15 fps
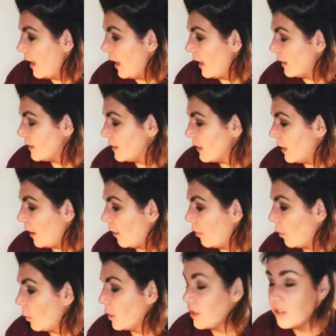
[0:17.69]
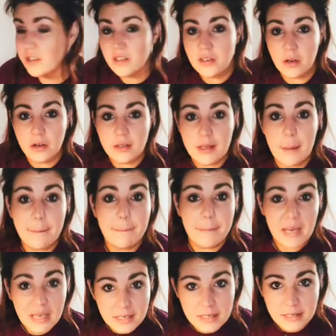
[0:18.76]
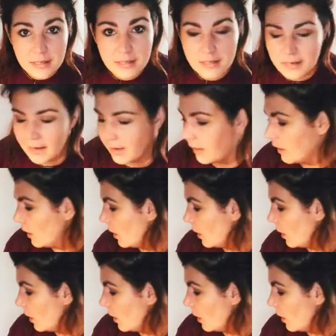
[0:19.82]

and I thought we could discuss basing today.